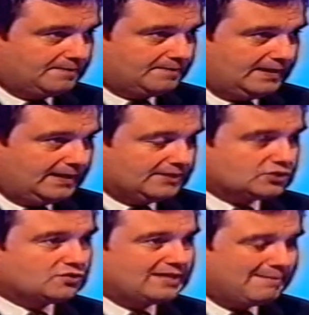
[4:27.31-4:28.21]
Yeah,
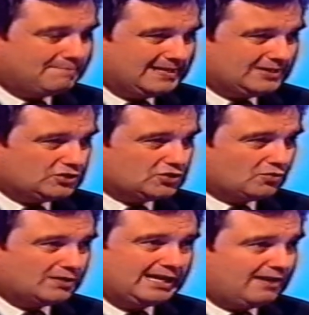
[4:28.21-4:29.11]
so that means you're
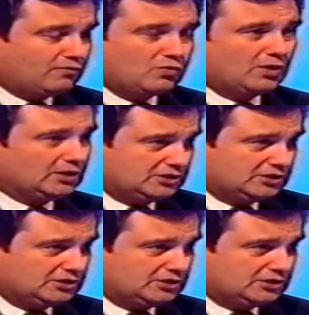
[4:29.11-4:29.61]
only left with one